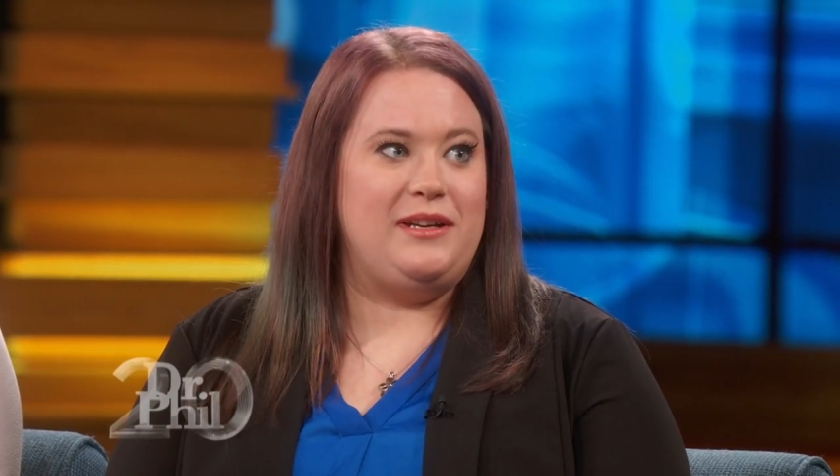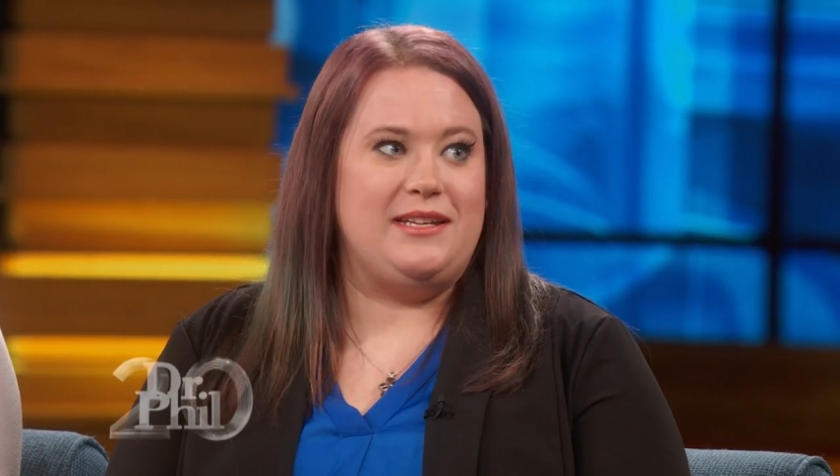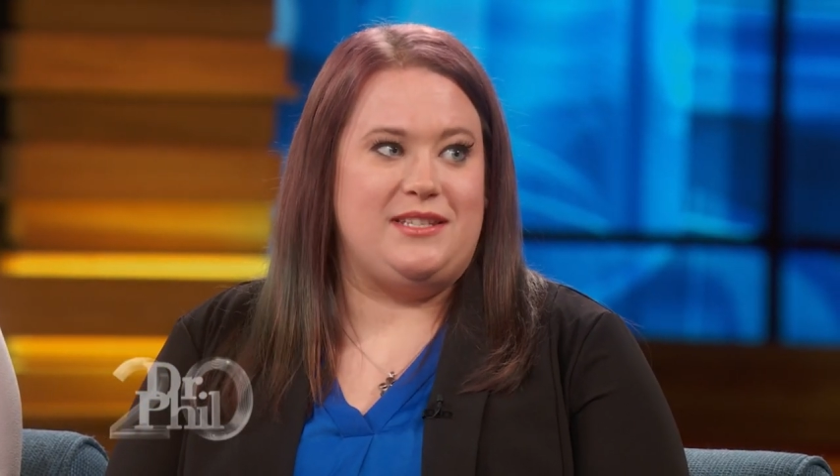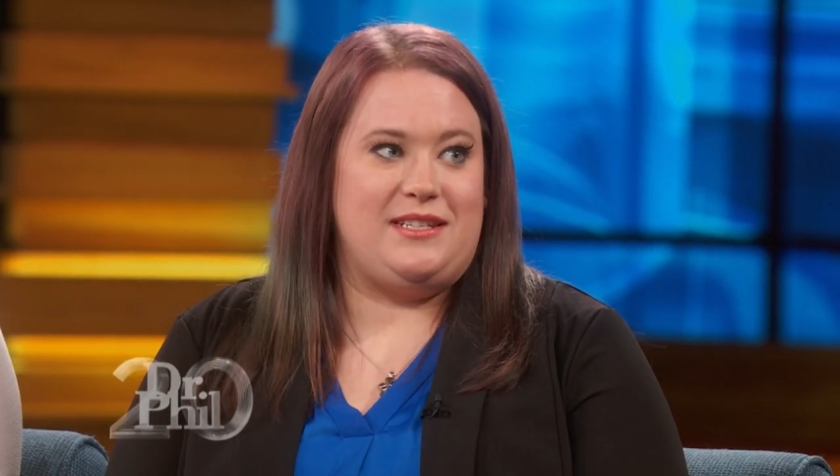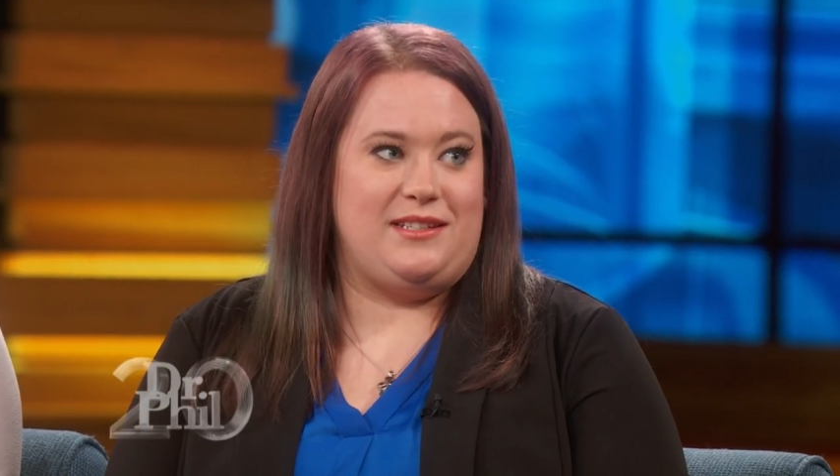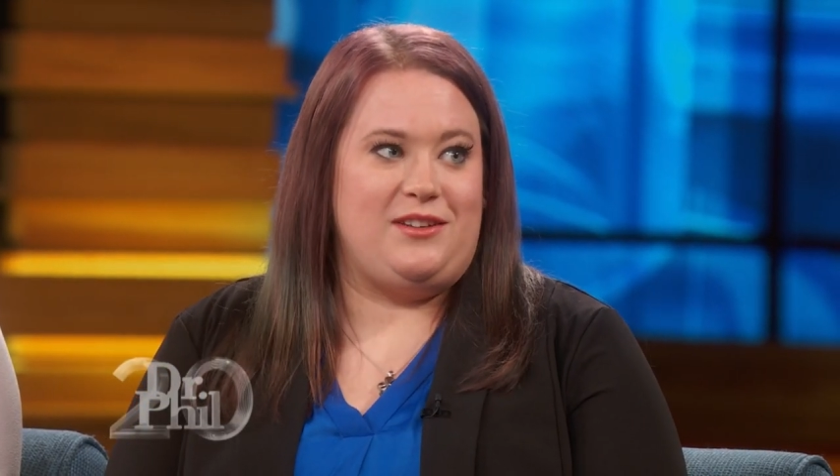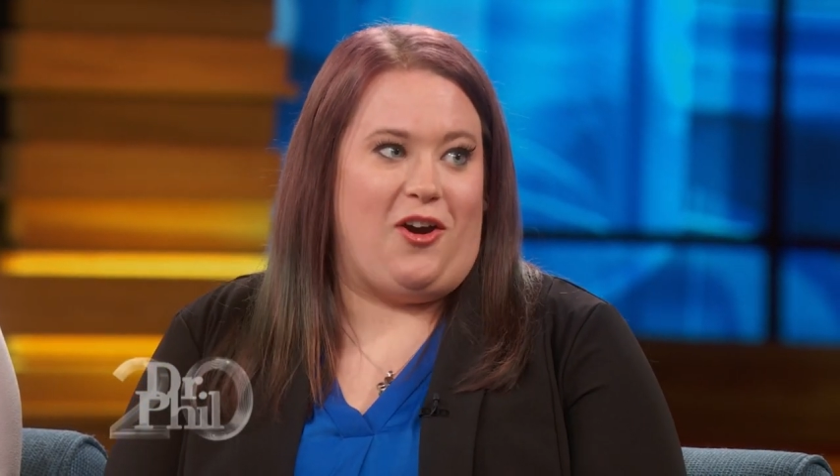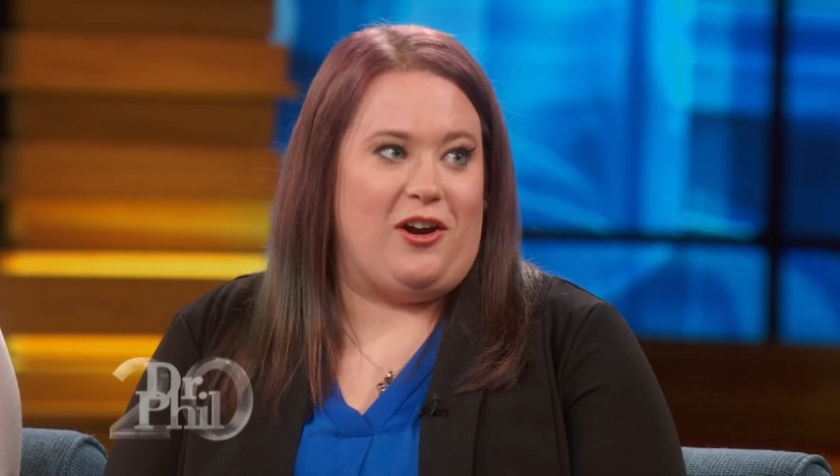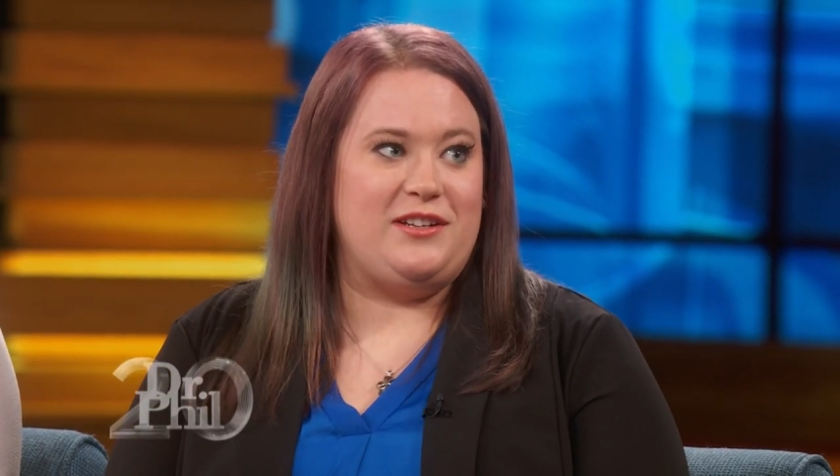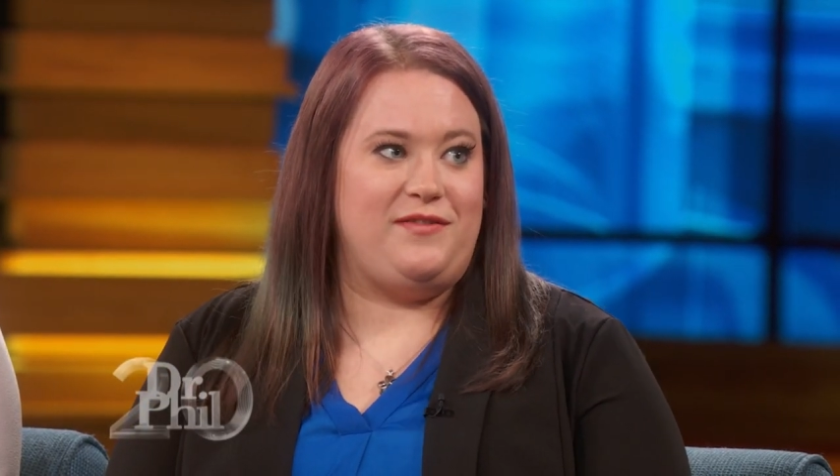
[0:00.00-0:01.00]
it's
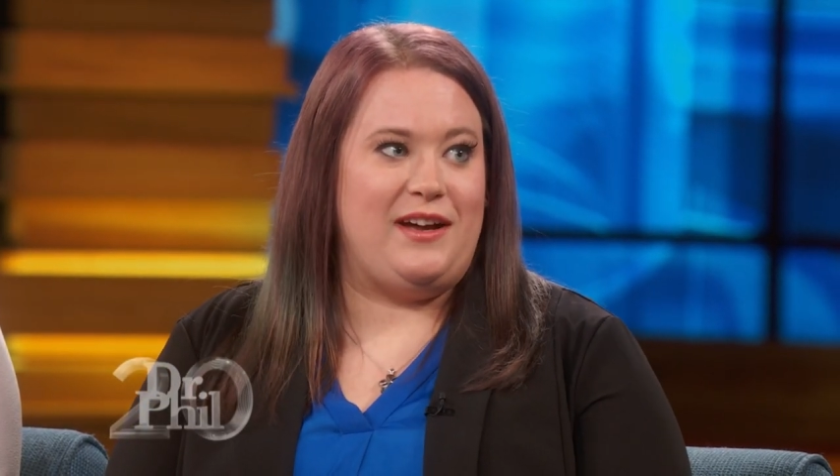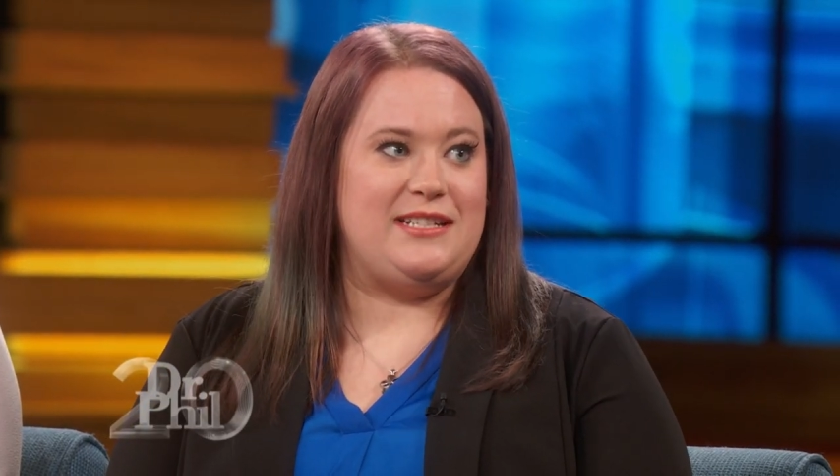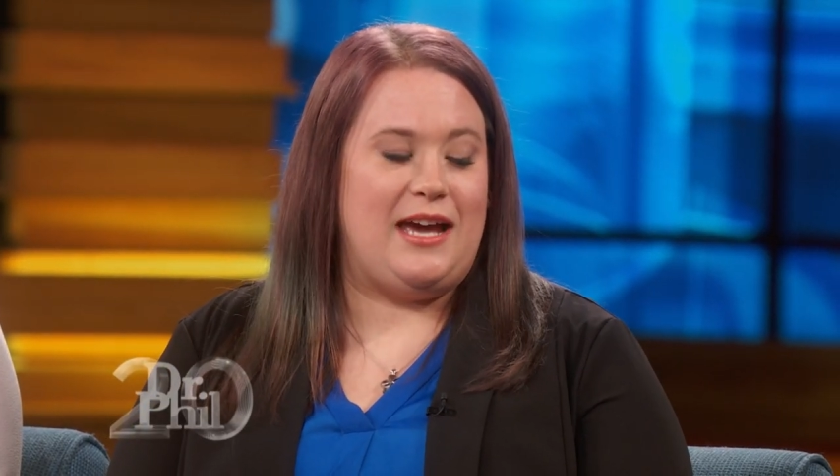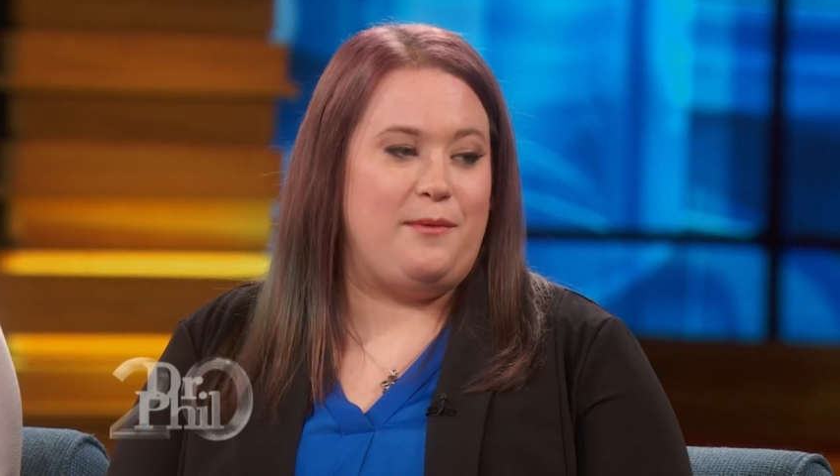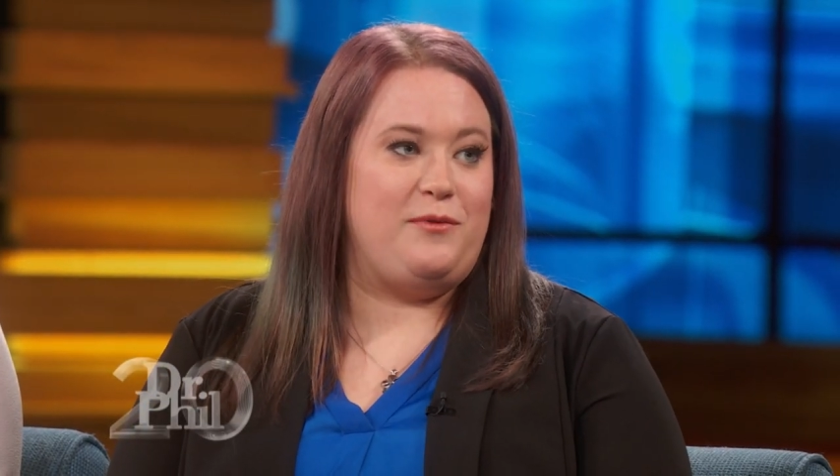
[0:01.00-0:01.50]
hard to find time